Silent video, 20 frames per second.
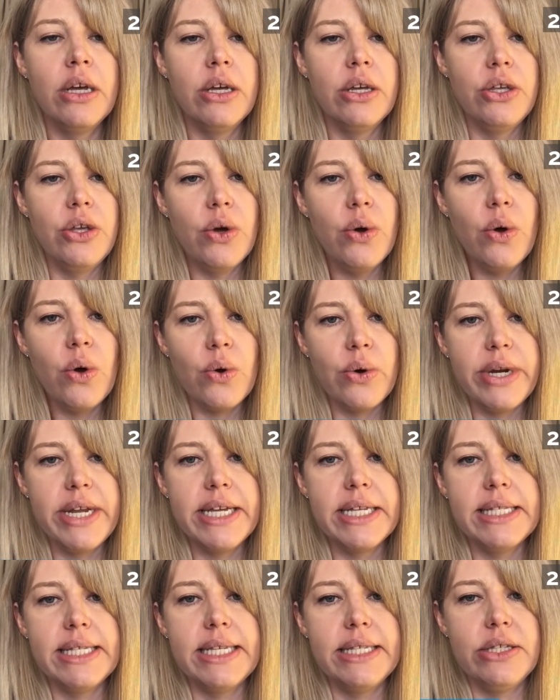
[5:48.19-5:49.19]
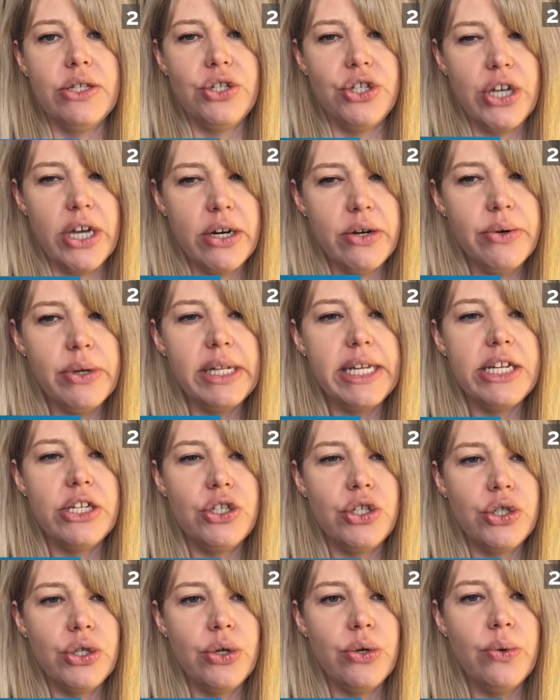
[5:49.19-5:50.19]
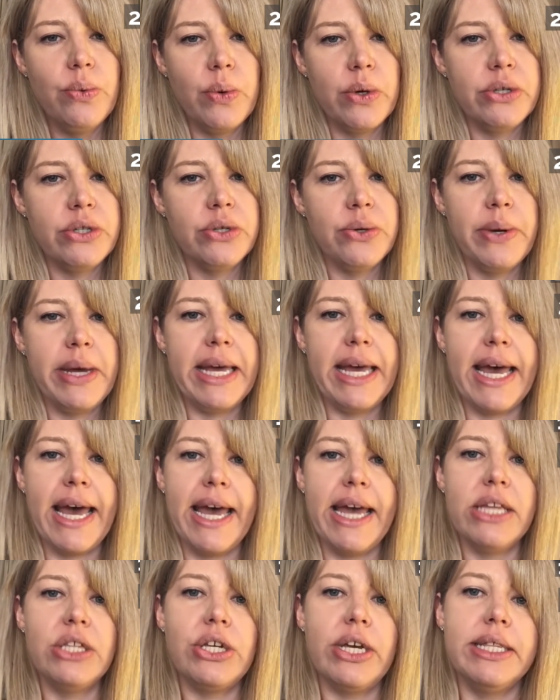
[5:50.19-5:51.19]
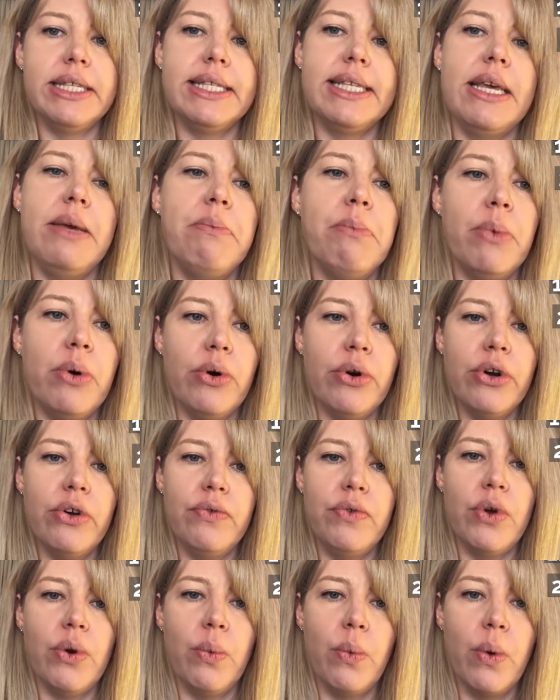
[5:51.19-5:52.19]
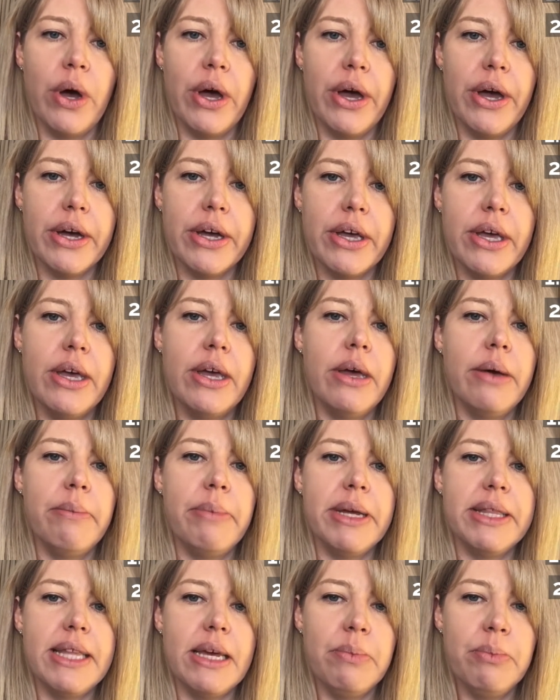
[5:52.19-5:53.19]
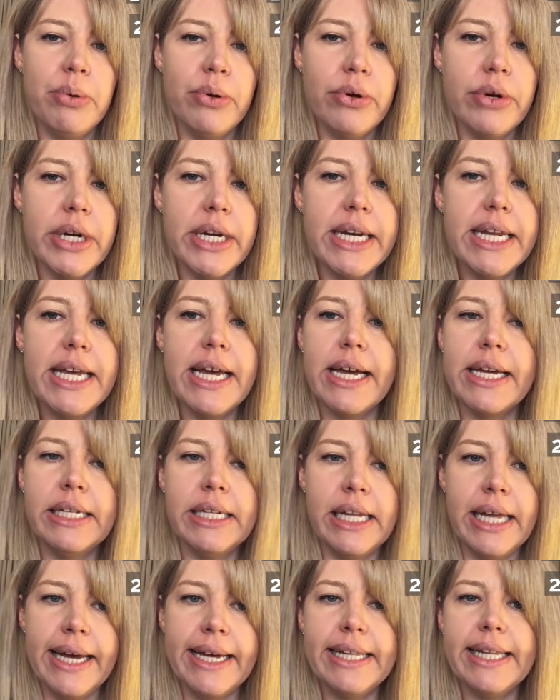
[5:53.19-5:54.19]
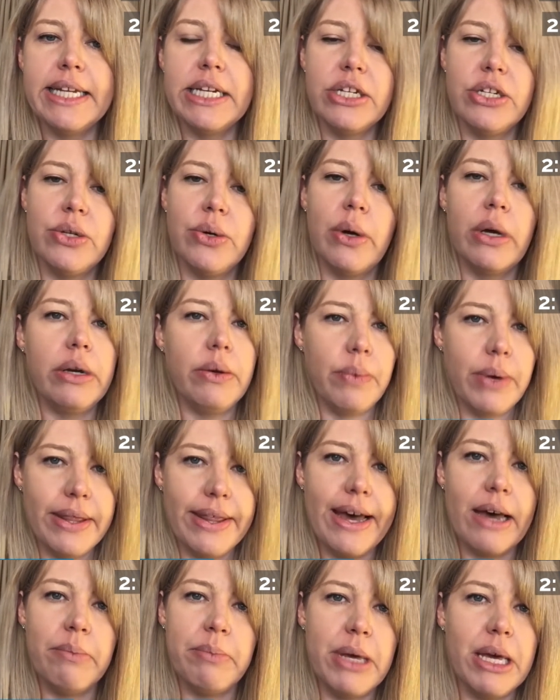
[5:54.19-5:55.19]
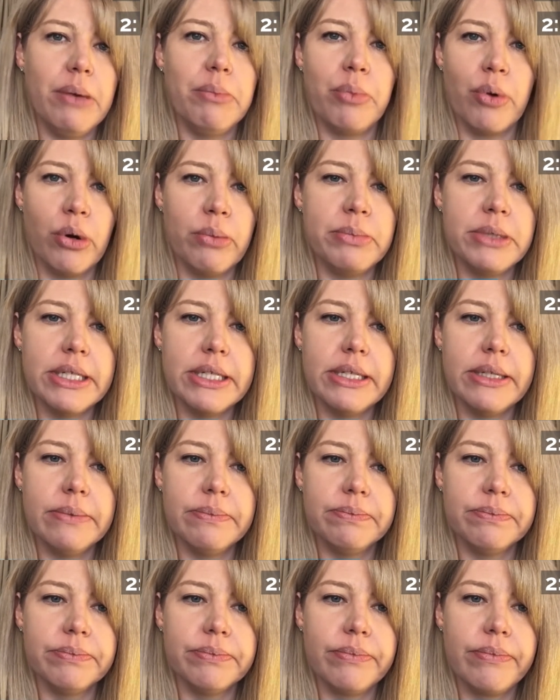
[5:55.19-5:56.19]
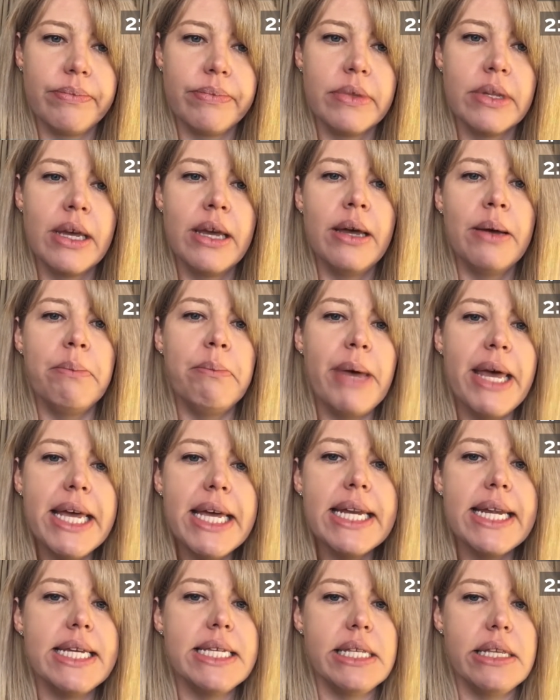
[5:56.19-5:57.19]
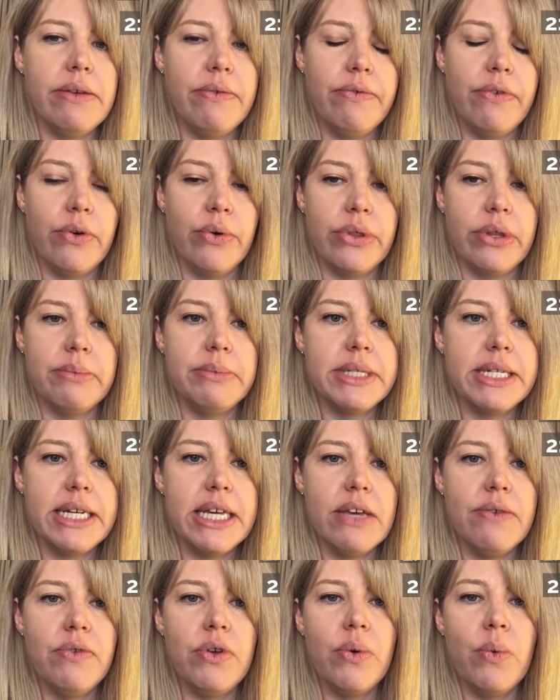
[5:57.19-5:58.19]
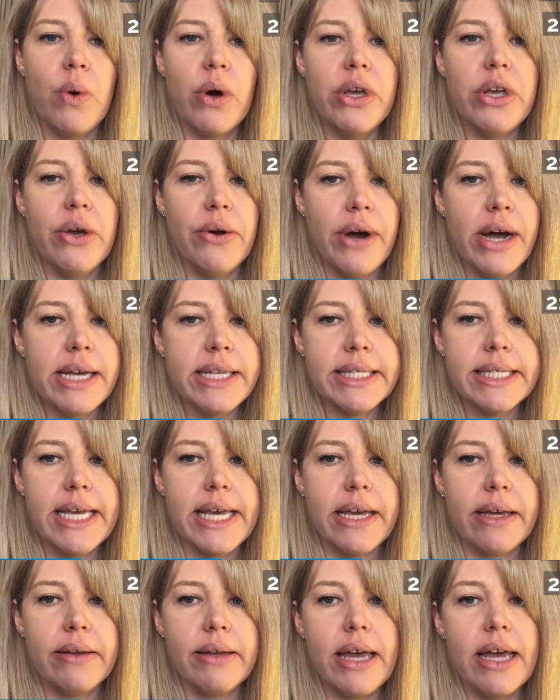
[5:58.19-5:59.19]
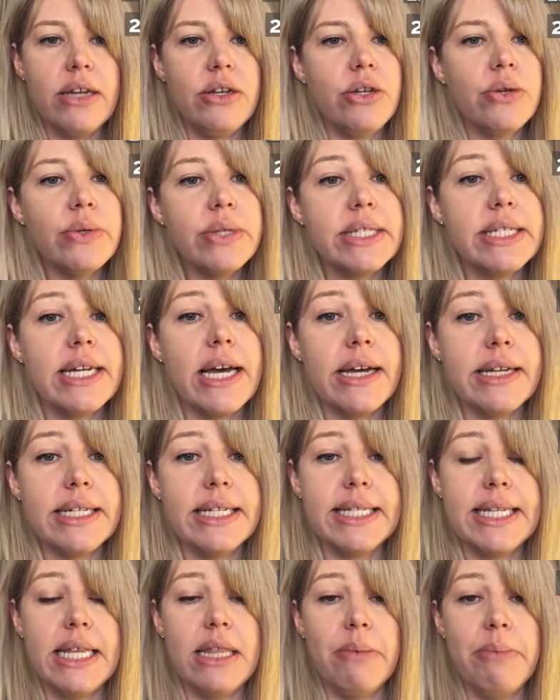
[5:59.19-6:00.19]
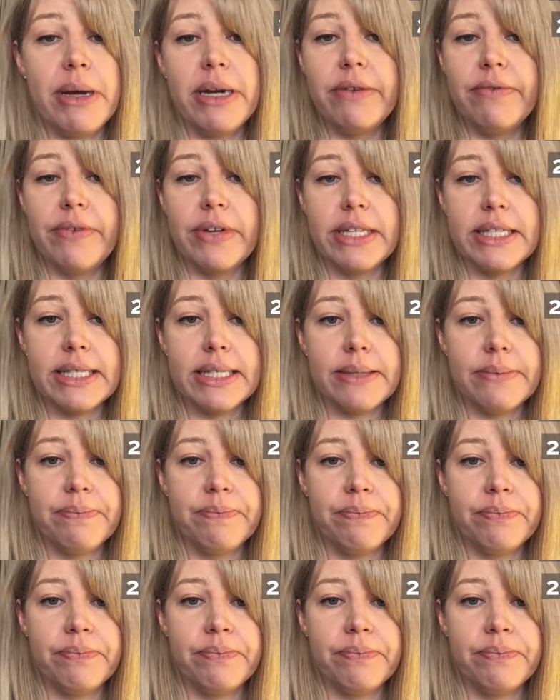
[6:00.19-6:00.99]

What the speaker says: Your audiences generally do want to engage and see more of your work, but they're pretty unlikely to do it without being prompted. Make it easy for them to give you what you're asking, and you'll start to see the benefits.